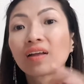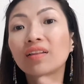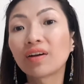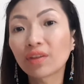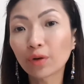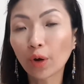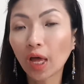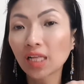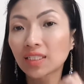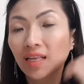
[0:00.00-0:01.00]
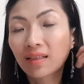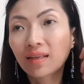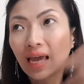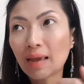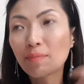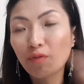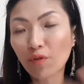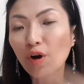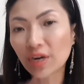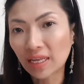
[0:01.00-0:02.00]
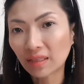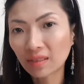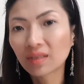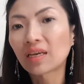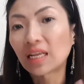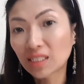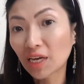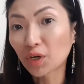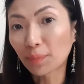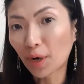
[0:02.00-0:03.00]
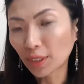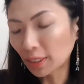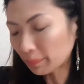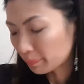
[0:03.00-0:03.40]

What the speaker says: the other oils that came before it inside your body.